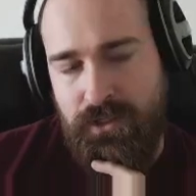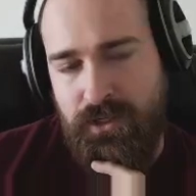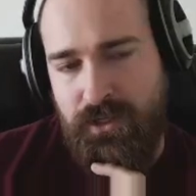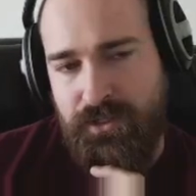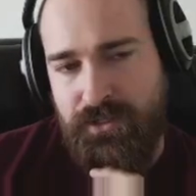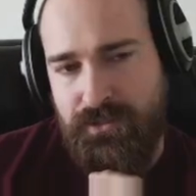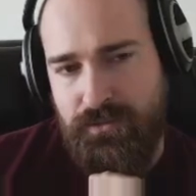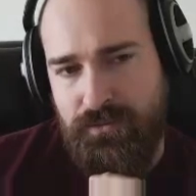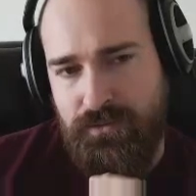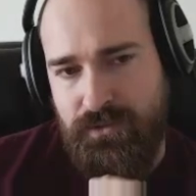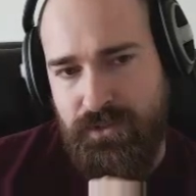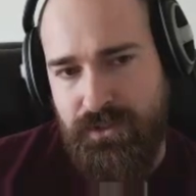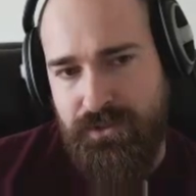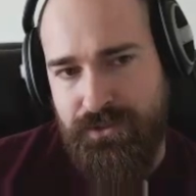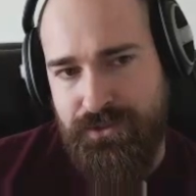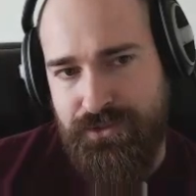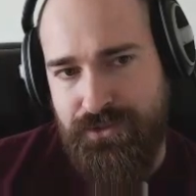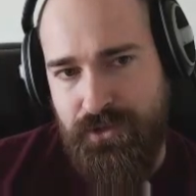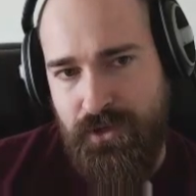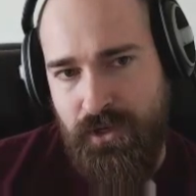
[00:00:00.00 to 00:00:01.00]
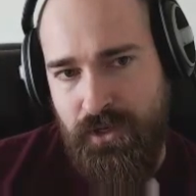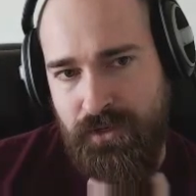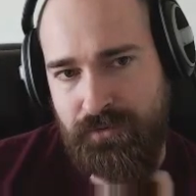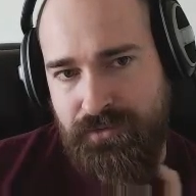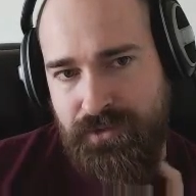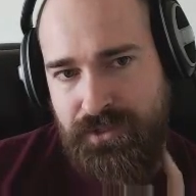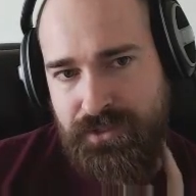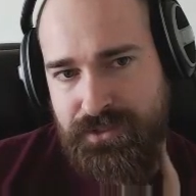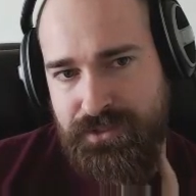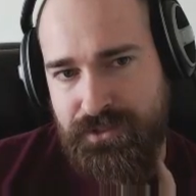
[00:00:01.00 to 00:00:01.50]
I don't think they're strong enough
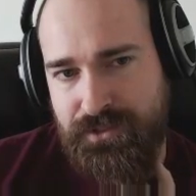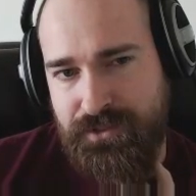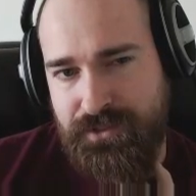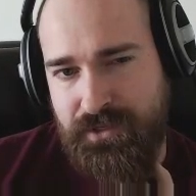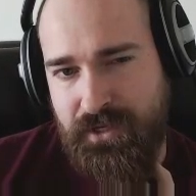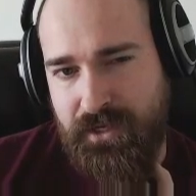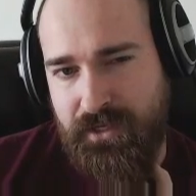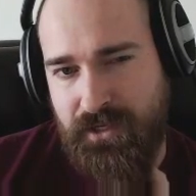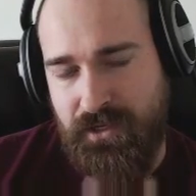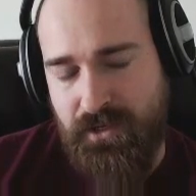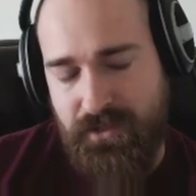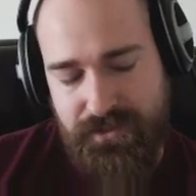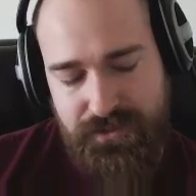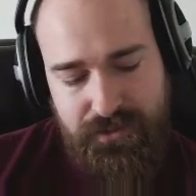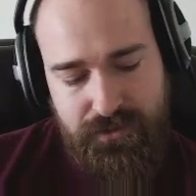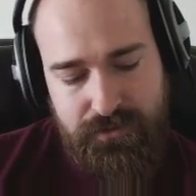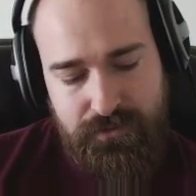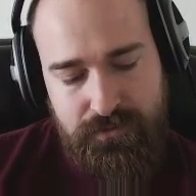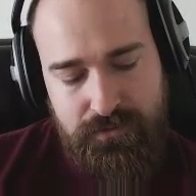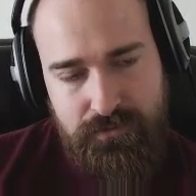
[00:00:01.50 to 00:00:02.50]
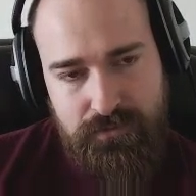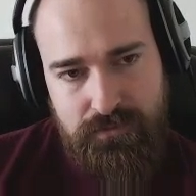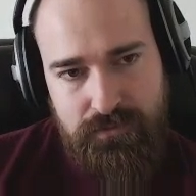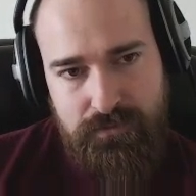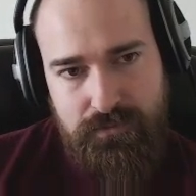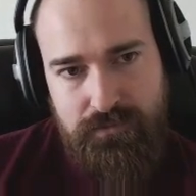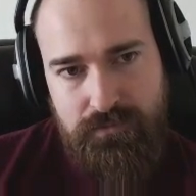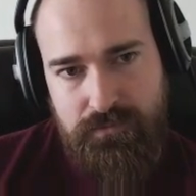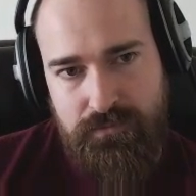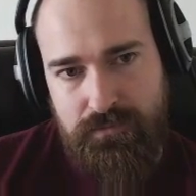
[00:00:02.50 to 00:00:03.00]
to consider attacking us, though.
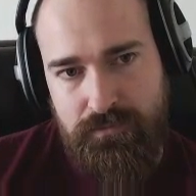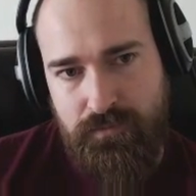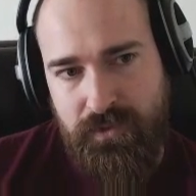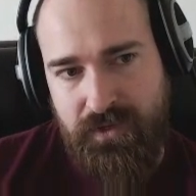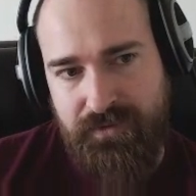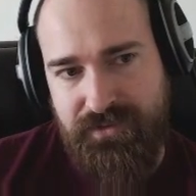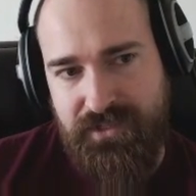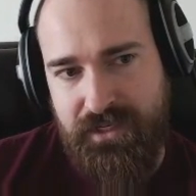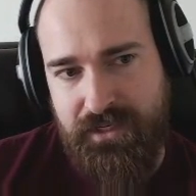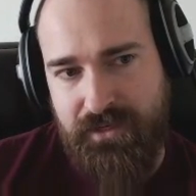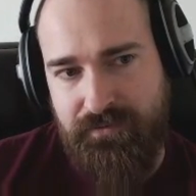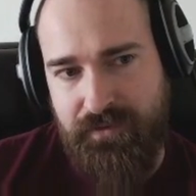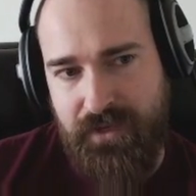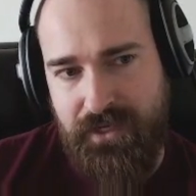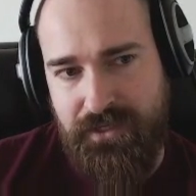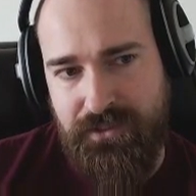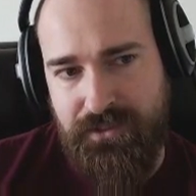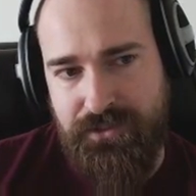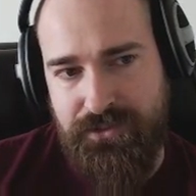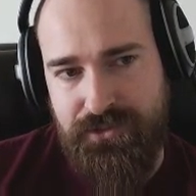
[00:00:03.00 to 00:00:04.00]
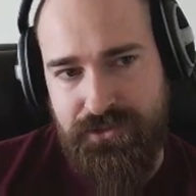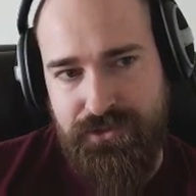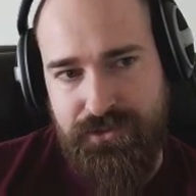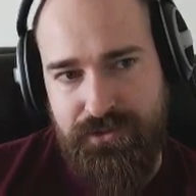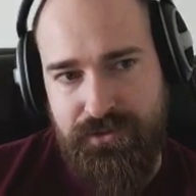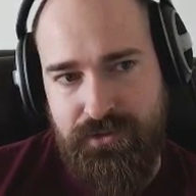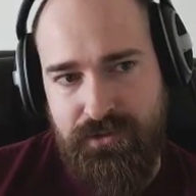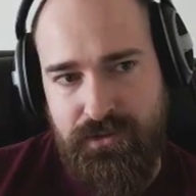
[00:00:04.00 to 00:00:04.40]
We have tech advantage.